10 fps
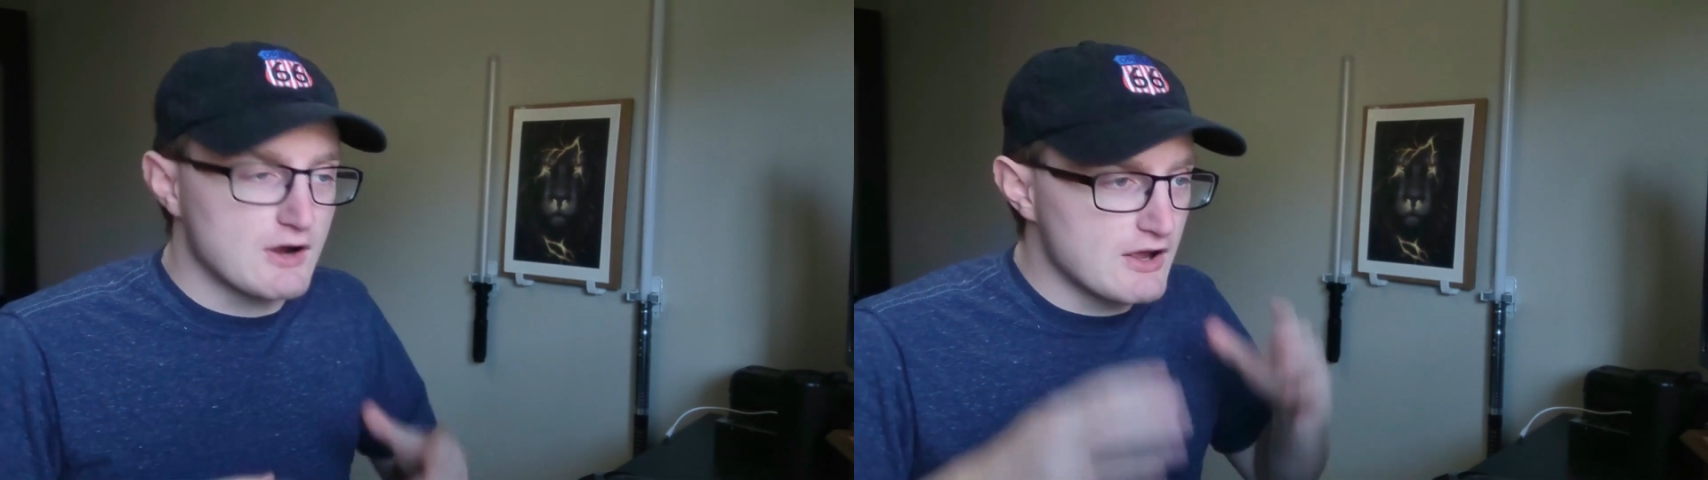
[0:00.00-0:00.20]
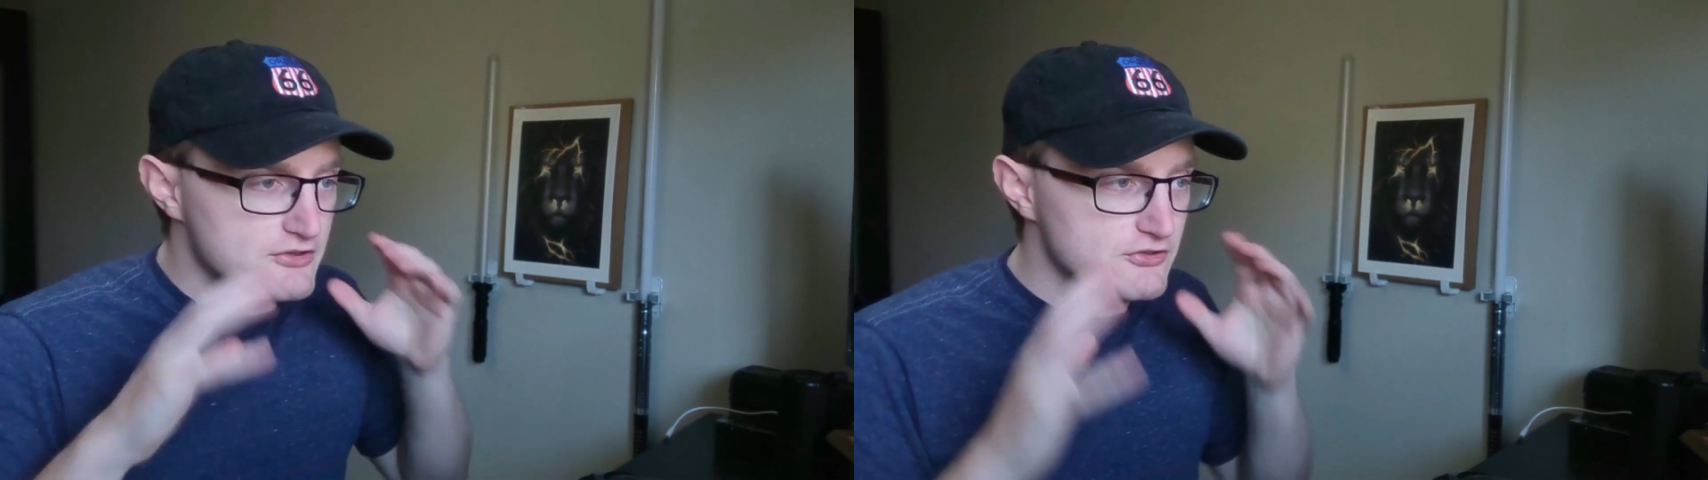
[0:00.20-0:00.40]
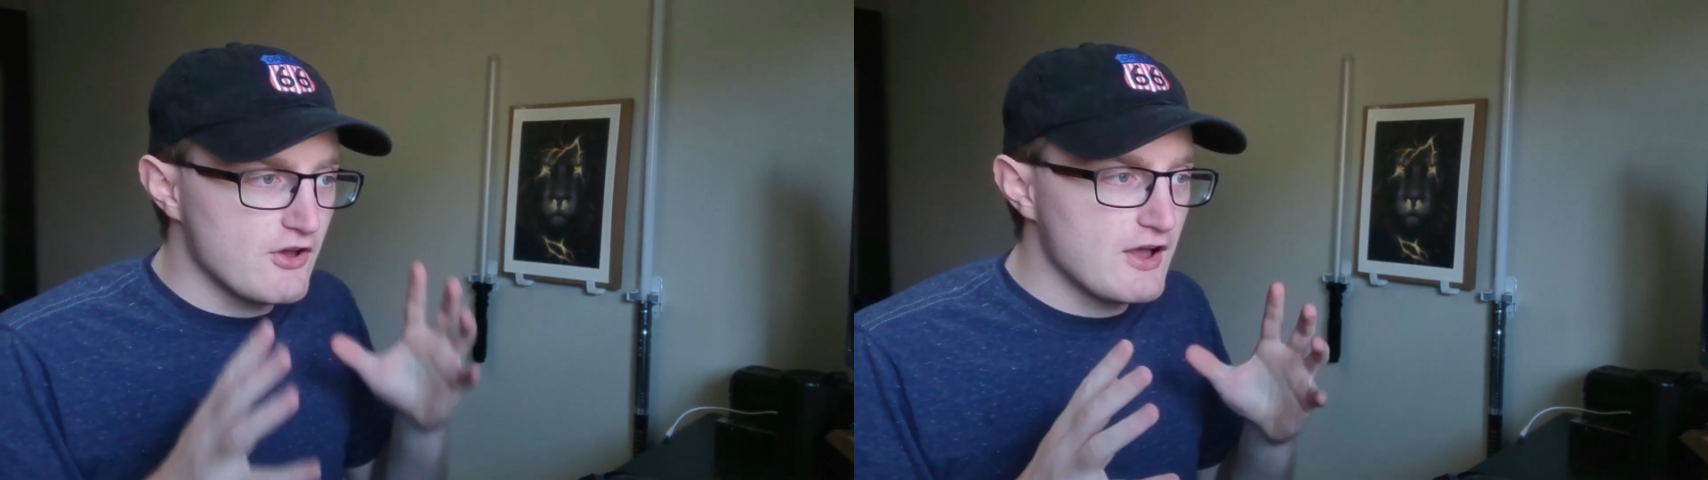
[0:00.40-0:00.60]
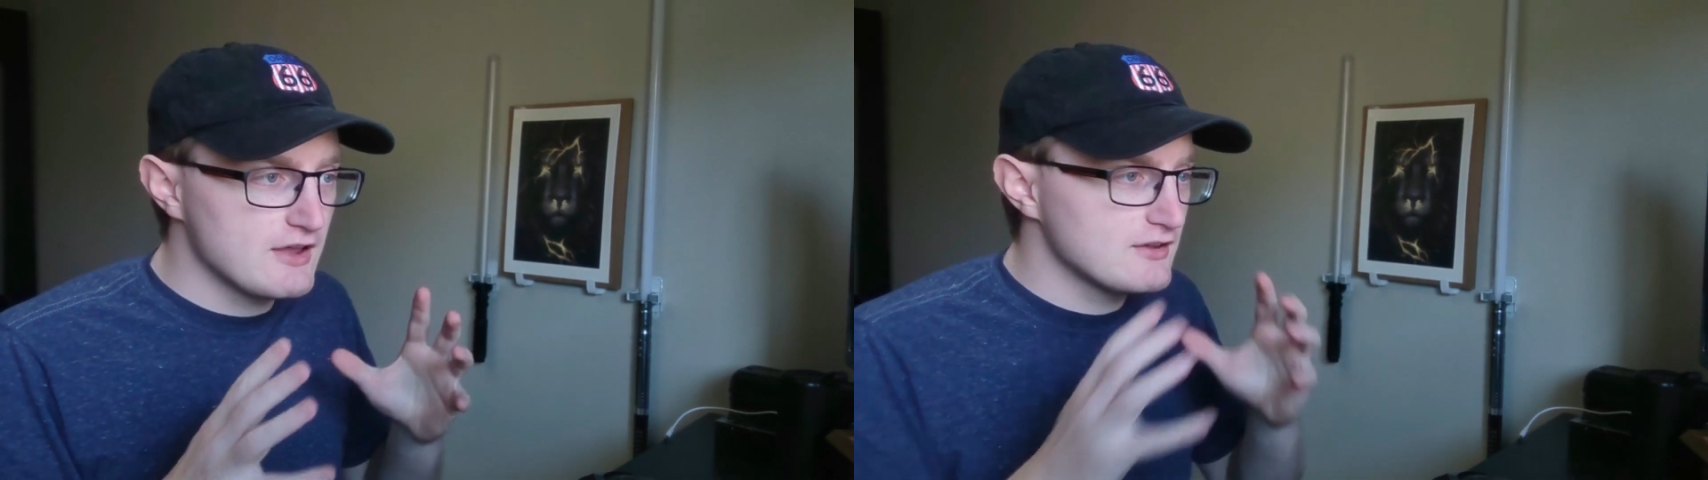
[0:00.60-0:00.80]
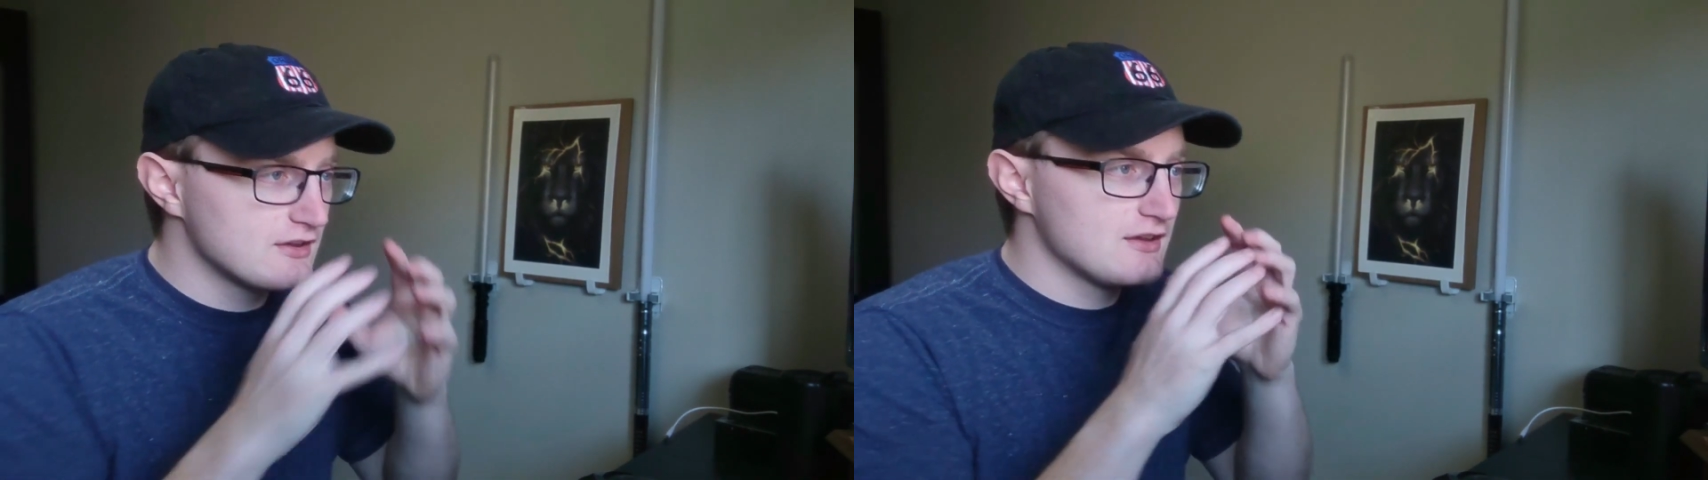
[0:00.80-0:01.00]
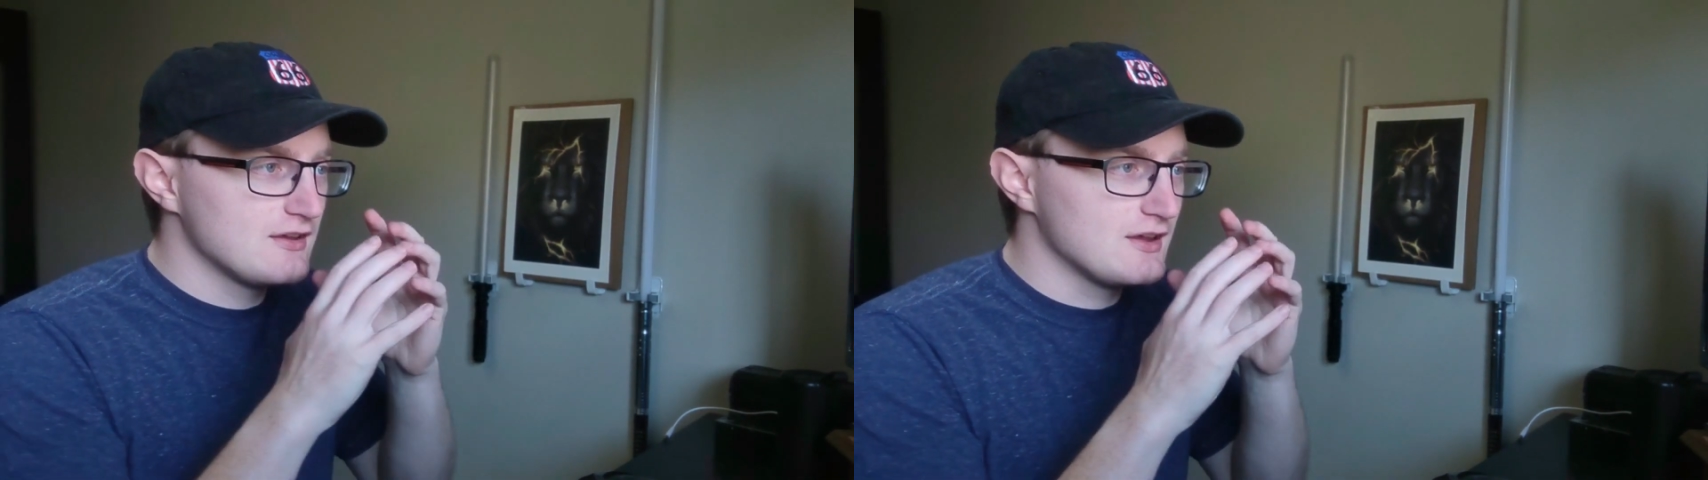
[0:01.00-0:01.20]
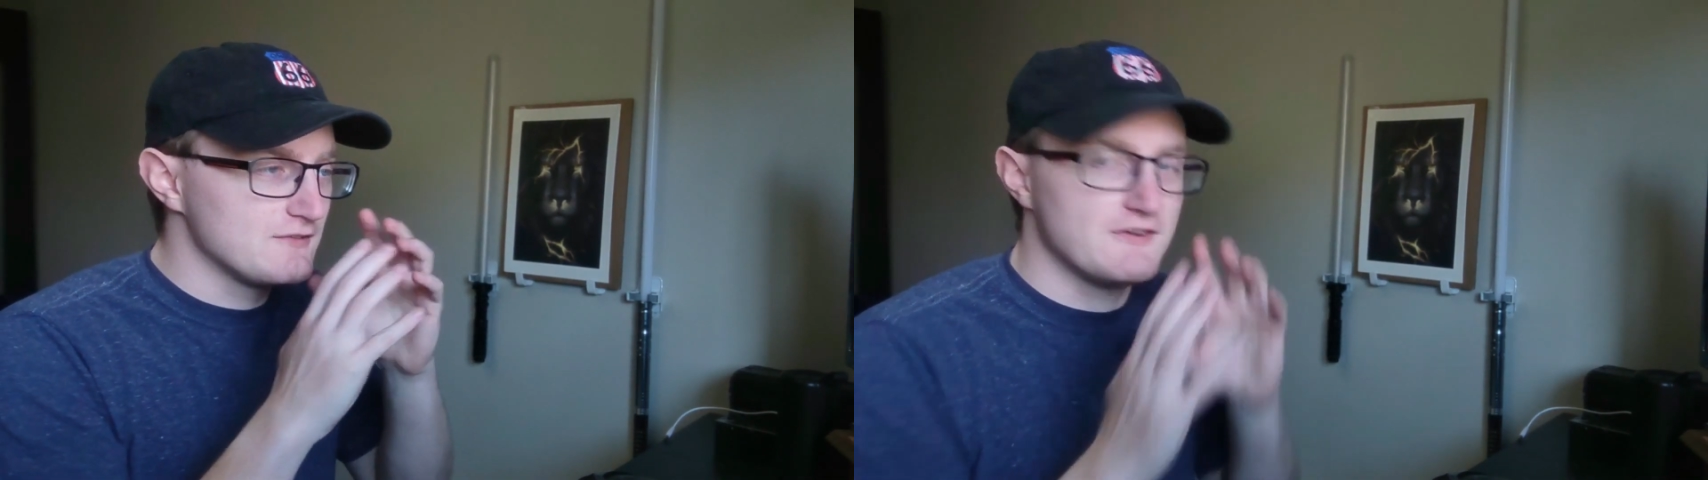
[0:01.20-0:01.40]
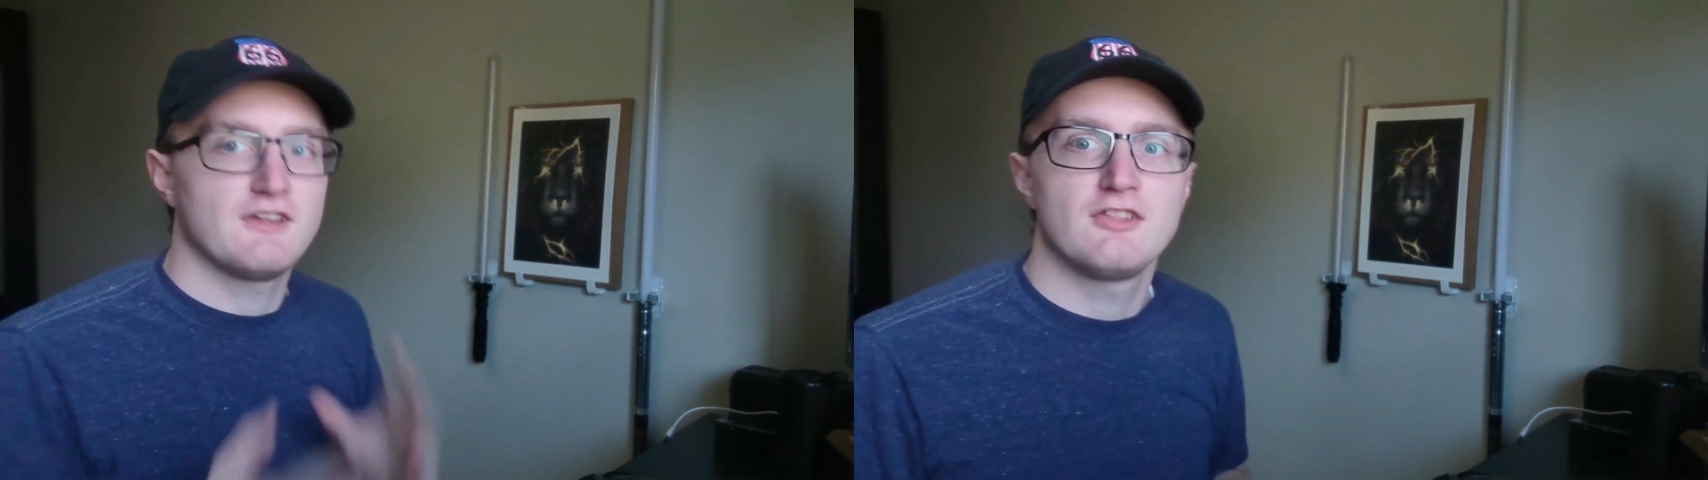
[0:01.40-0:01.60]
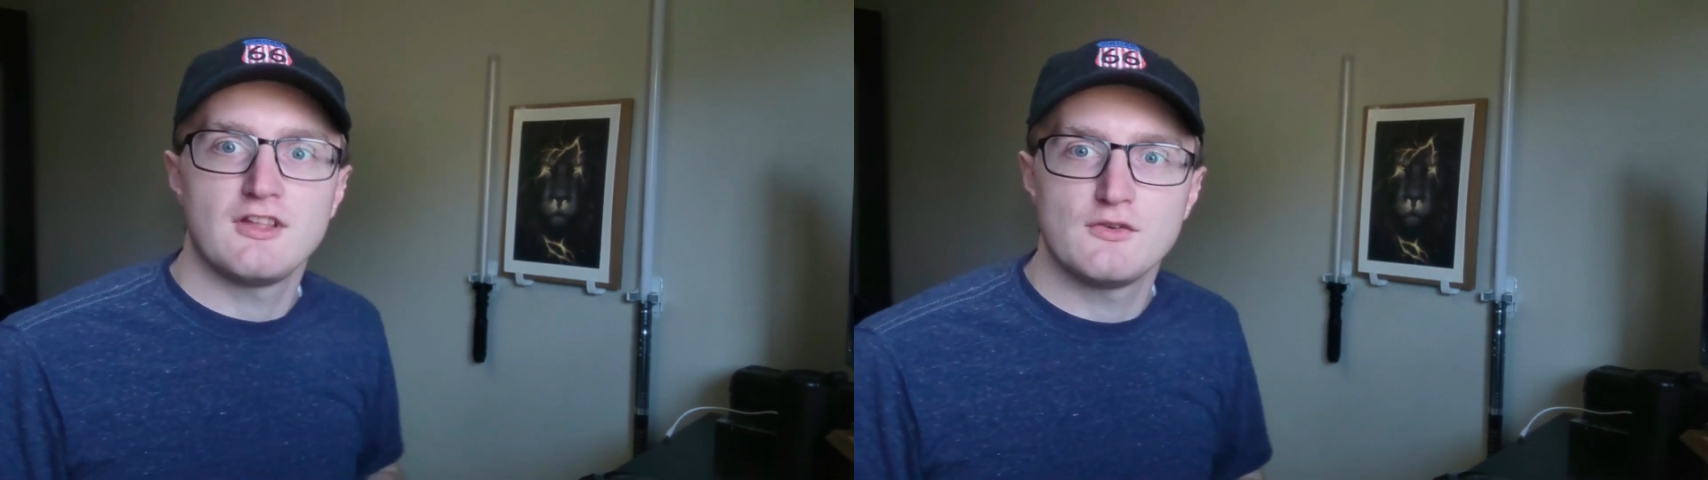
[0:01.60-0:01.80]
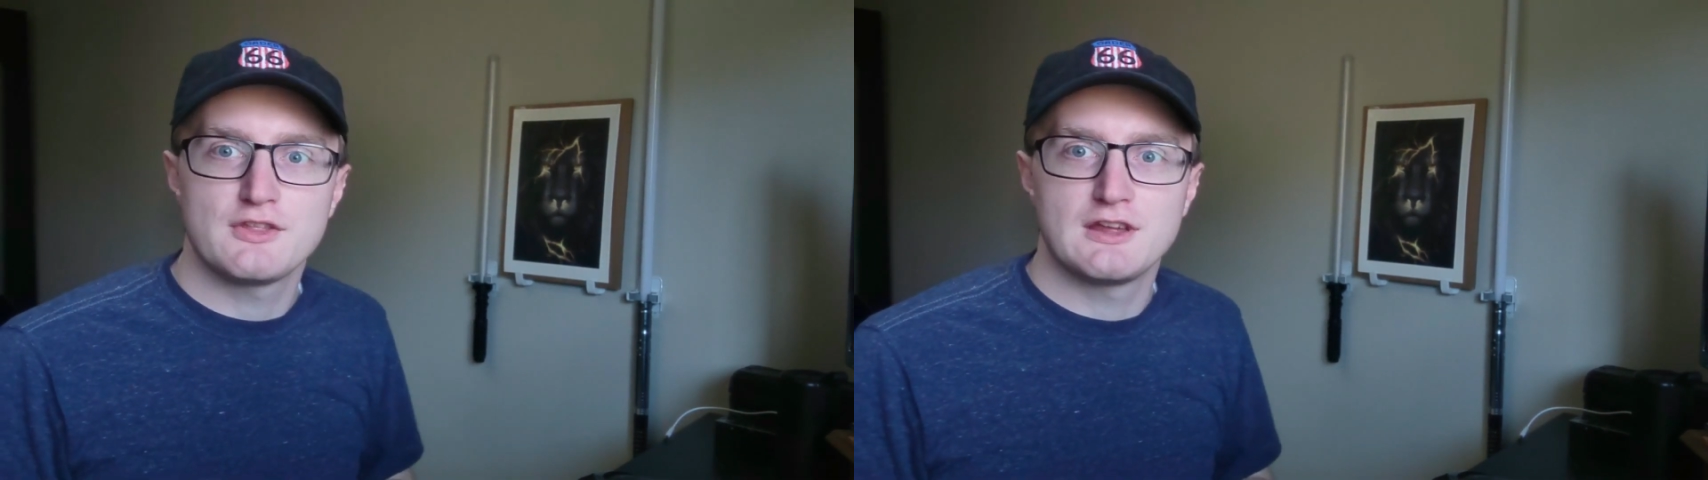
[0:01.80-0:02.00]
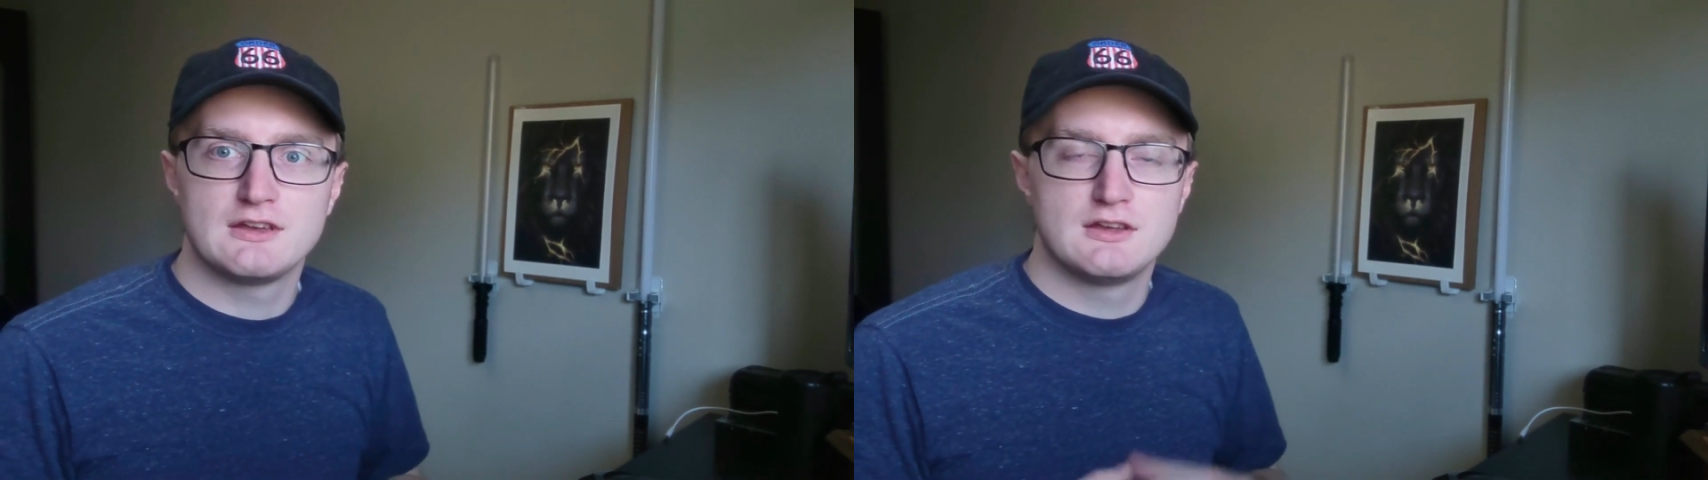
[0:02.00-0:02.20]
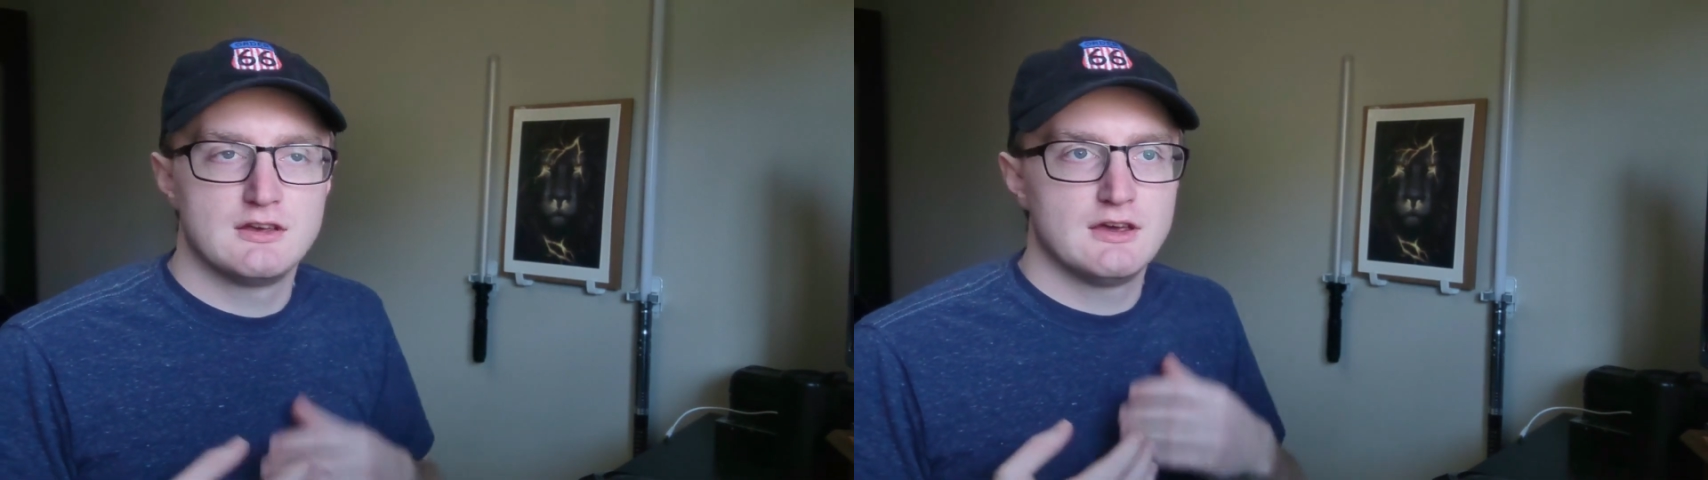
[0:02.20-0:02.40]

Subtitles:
I saw it, I fell in love with it,